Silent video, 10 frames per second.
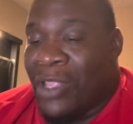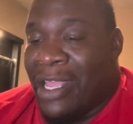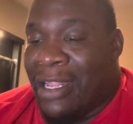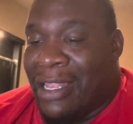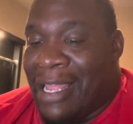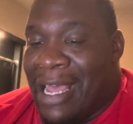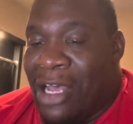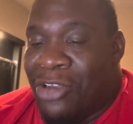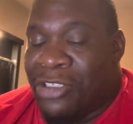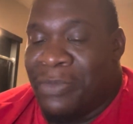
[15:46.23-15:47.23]
It
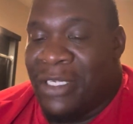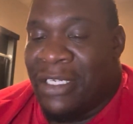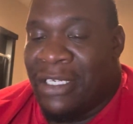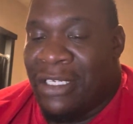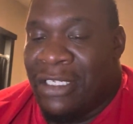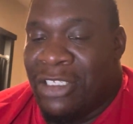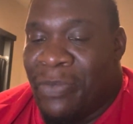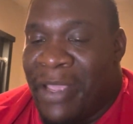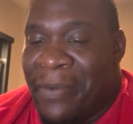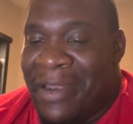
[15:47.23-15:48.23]
allows me to
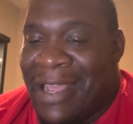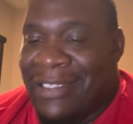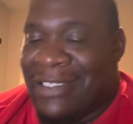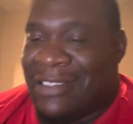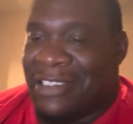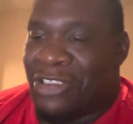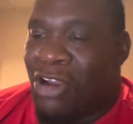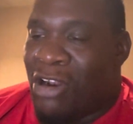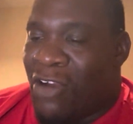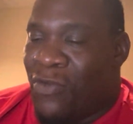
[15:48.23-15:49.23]
be able not just to
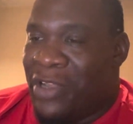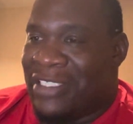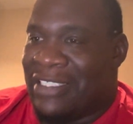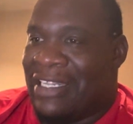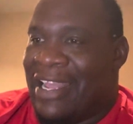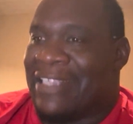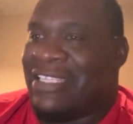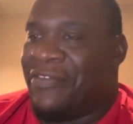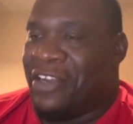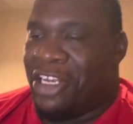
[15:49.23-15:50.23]
start off with just an
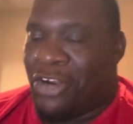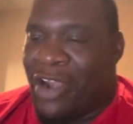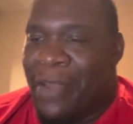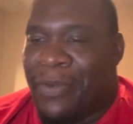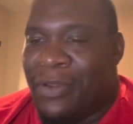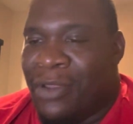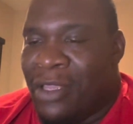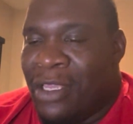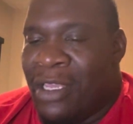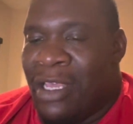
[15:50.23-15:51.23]
activity to grab you.
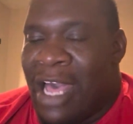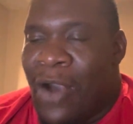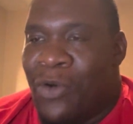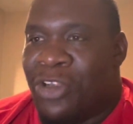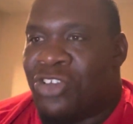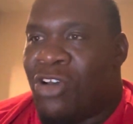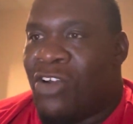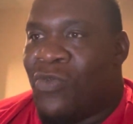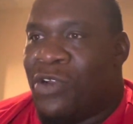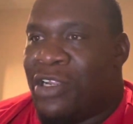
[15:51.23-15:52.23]
I want to start
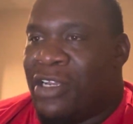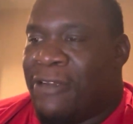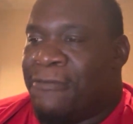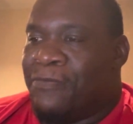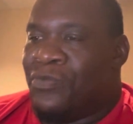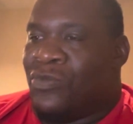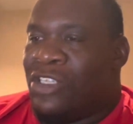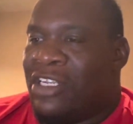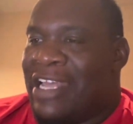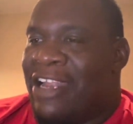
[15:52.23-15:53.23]
off with
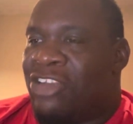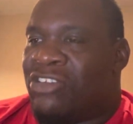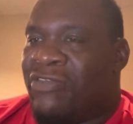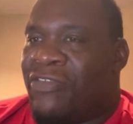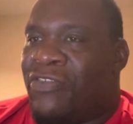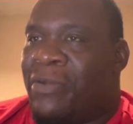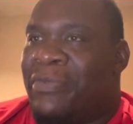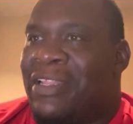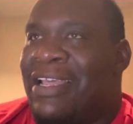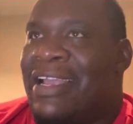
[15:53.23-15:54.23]
the data driven from
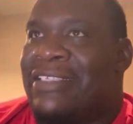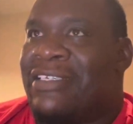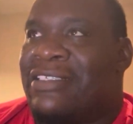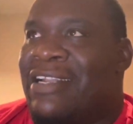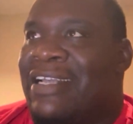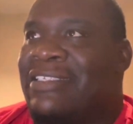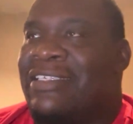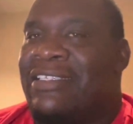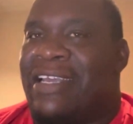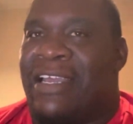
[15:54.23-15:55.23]
the last test that I
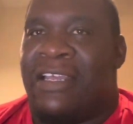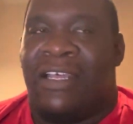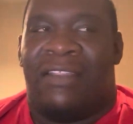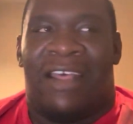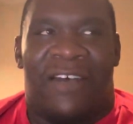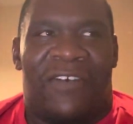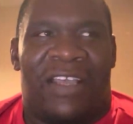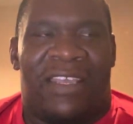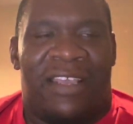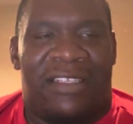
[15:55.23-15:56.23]
see that not all of our
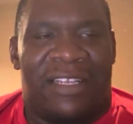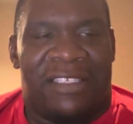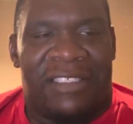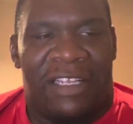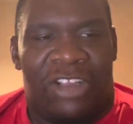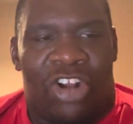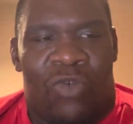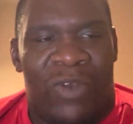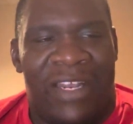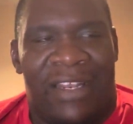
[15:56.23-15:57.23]
kids necessarily are
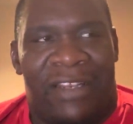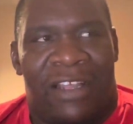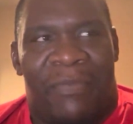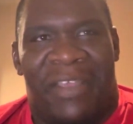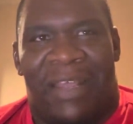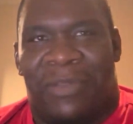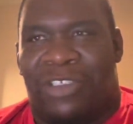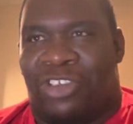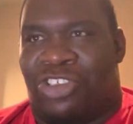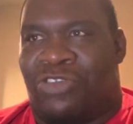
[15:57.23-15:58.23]
reading and being able
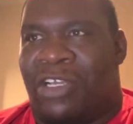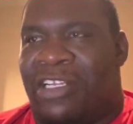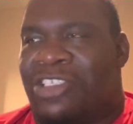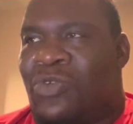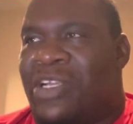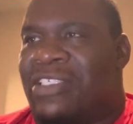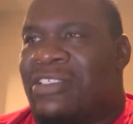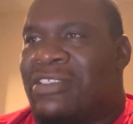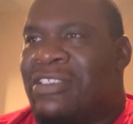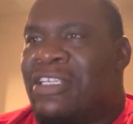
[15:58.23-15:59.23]
to construct these
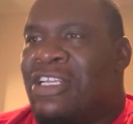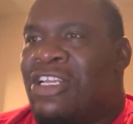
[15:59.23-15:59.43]
questions